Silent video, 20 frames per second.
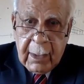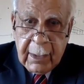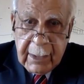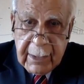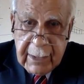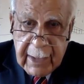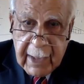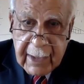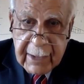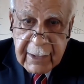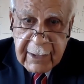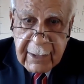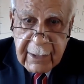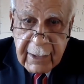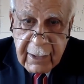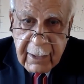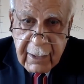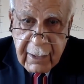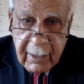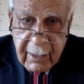
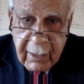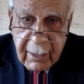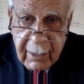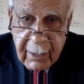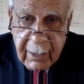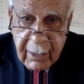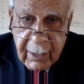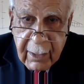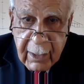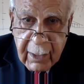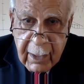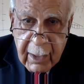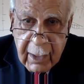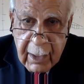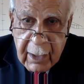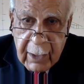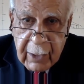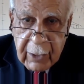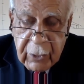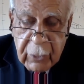Yes,
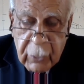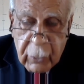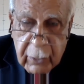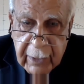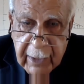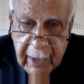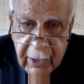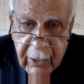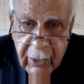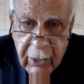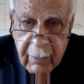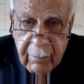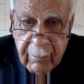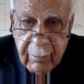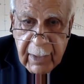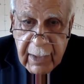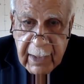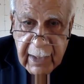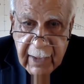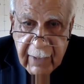you cannot
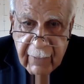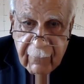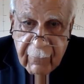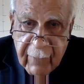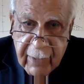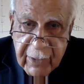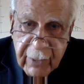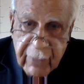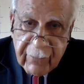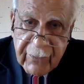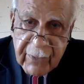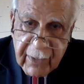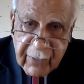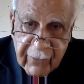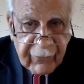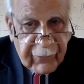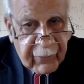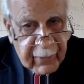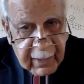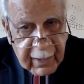believe what you've
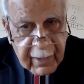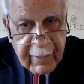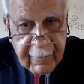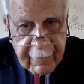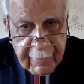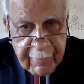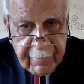just seen.